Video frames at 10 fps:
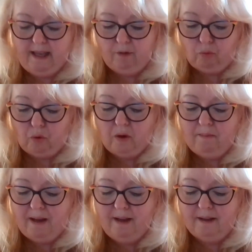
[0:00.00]
And
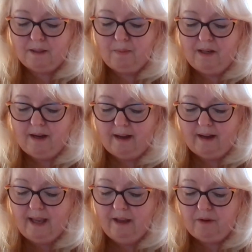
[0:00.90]
Roy, my husband, and
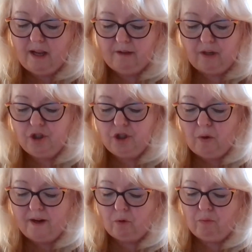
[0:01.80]
I had
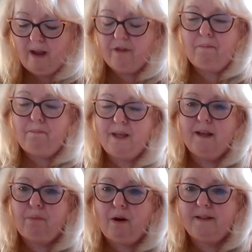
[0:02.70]
enjoyed a rather
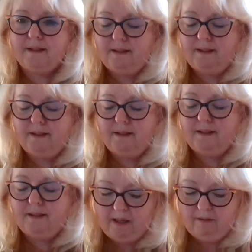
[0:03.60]
big presence in the
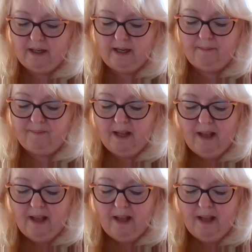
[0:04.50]
community.